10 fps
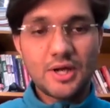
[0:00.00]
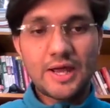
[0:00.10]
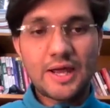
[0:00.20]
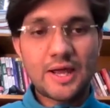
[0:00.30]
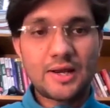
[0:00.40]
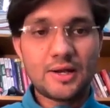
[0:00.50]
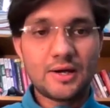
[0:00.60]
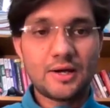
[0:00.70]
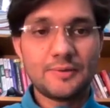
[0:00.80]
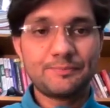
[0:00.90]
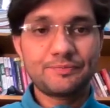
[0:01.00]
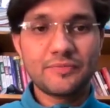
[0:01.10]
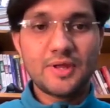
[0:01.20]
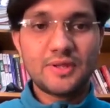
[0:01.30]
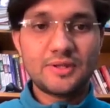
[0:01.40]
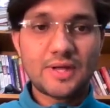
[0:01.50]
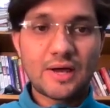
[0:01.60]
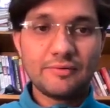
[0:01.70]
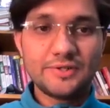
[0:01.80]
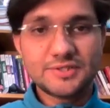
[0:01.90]
and I
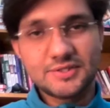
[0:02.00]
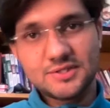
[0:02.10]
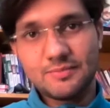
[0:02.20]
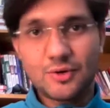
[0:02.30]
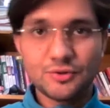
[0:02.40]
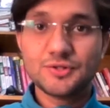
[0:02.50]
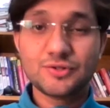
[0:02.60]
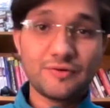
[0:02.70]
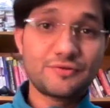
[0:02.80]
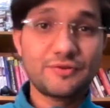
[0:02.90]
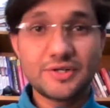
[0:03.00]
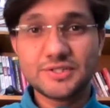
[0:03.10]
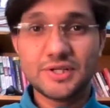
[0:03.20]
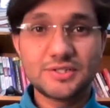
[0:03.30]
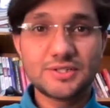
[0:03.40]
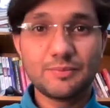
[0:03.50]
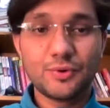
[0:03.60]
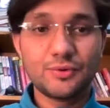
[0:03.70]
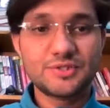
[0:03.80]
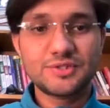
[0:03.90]
will discuss about the softwares it
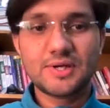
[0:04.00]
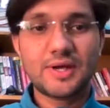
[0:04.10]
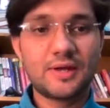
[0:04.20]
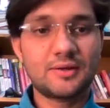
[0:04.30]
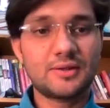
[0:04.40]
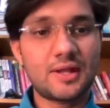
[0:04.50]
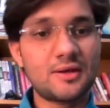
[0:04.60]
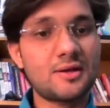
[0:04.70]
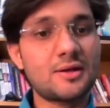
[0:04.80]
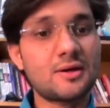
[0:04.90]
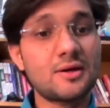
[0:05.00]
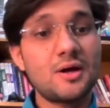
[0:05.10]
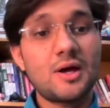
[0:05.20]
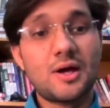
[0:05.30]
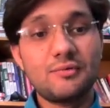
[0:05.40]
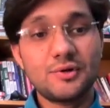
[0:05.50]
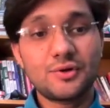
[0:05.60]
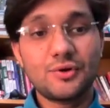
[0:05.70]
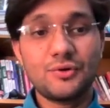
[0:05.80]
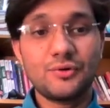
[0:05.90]
supports, and then I will
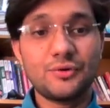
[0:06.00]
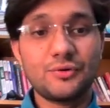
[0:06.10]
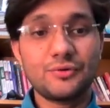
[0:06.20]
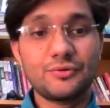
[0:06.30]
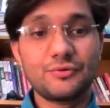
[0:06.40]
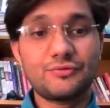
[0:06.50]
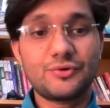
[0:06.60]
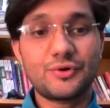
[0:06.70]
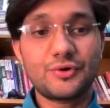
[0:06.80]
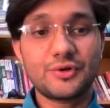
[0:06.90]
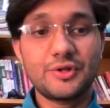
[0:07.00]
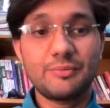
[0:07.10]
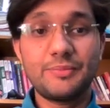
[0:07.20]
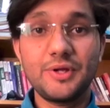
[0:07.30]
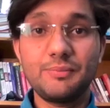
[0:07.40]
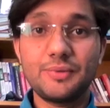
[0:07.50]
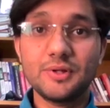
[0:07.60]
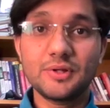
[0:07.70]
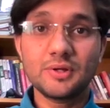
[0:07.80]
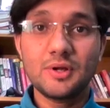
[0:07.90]
go for the
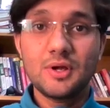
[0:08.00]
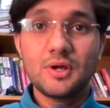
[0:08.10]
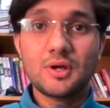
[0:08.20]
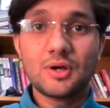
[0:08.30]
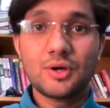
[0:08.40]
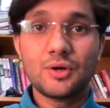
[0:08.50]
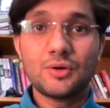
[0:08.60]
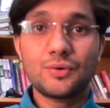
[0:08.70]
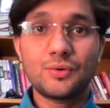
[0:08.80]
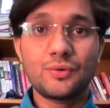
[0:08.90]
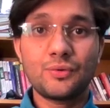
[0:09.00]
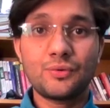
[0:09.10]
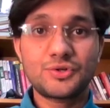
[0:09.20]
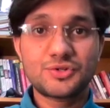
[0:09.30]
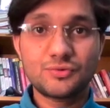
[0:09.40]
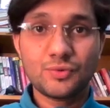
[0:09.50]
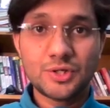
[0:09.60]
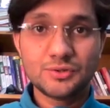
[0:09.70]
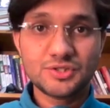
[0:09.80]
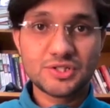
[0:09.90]
people who
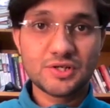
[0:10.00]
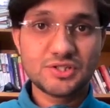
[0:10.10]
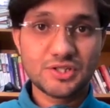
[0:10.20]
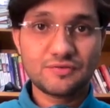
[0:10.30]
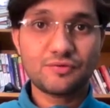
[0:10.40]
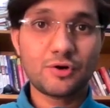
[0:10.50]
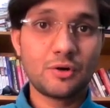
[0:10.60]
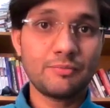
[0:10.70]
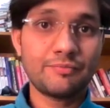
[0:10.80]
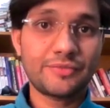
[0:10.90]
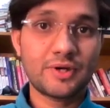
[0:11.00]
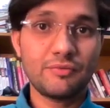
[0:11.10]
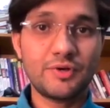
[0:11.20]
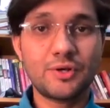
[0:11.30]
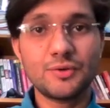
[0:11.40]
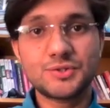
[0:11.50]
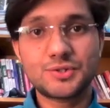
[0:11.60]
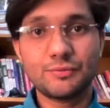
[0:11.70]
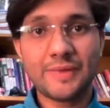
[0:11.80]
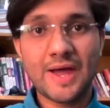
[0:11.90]
want to shift from Windows
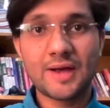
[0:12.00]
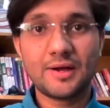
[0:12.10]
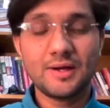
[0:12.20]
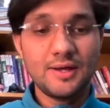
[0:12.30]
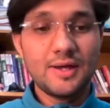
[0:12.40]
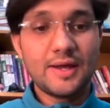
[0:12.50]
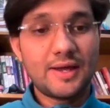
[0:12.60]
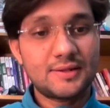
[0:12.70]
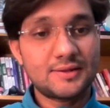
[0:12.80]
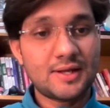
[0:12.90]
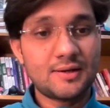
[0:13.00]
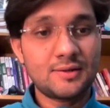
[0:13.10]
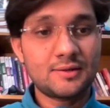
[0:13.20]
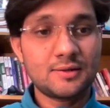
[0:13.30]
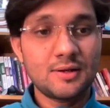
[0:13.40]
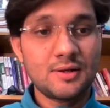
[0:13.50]
to Mac, and then